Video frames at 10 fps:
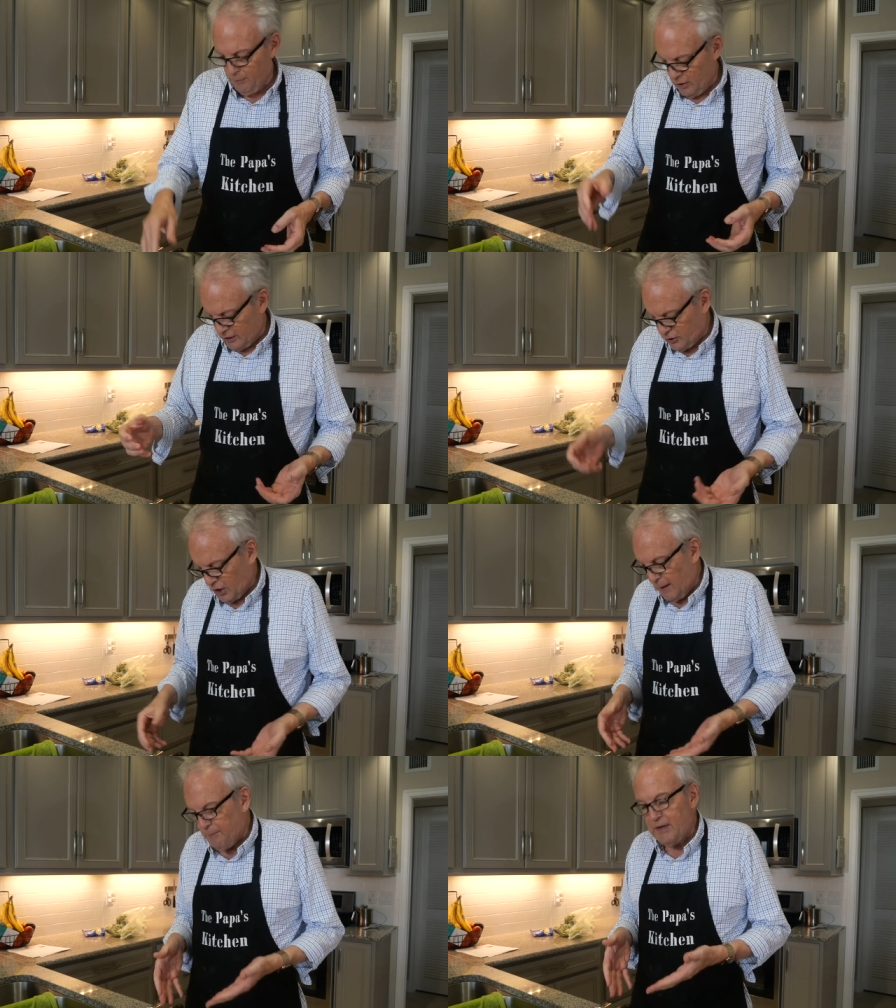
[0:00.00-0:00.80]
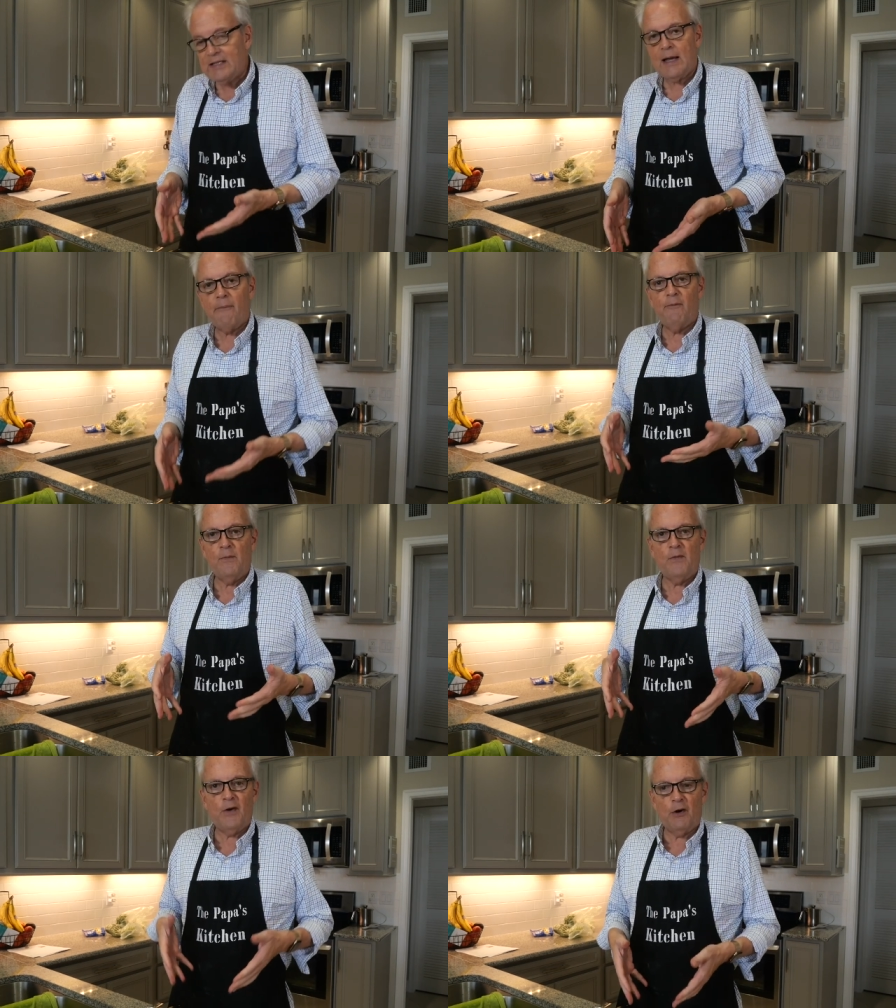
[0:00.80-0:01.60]
going to chop these
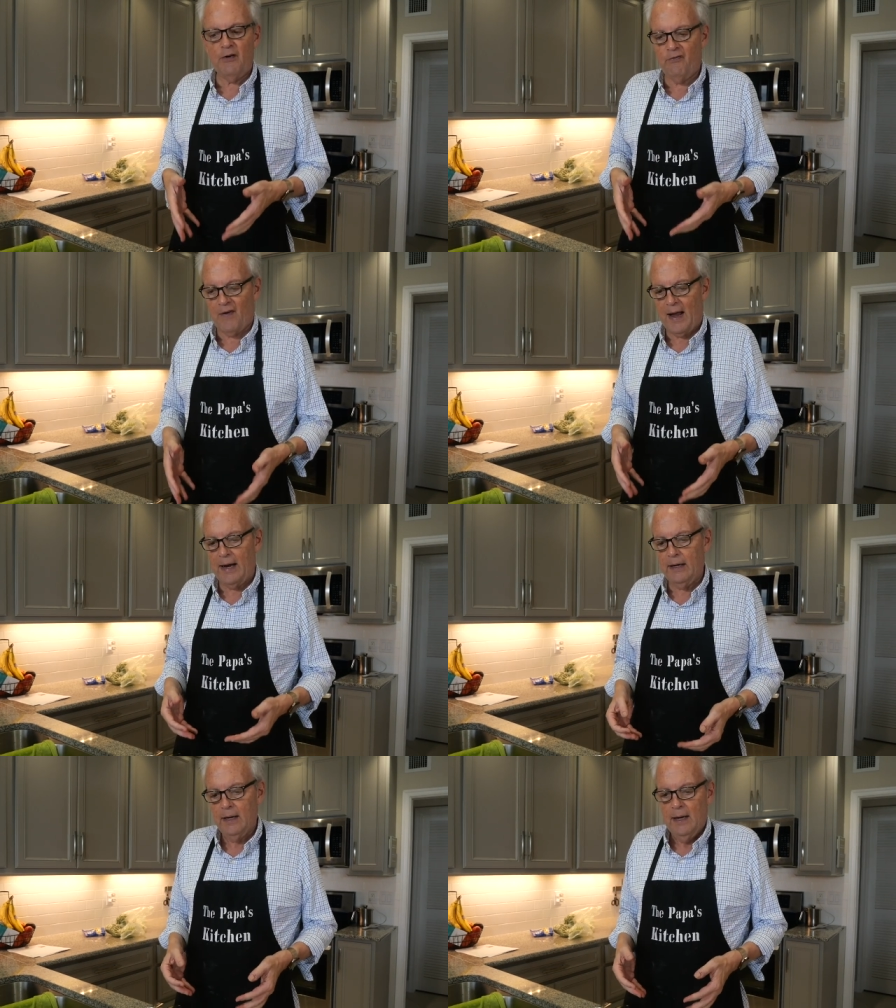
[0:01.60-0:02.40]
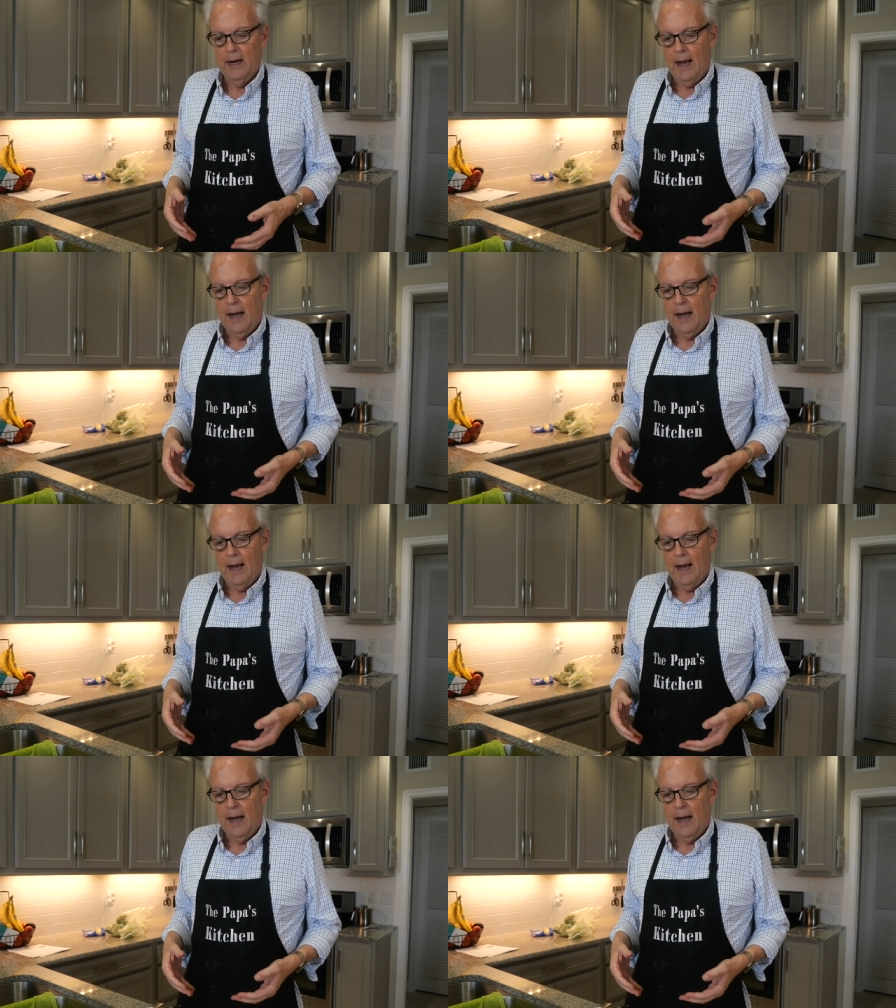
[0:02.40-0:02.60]
up very fine.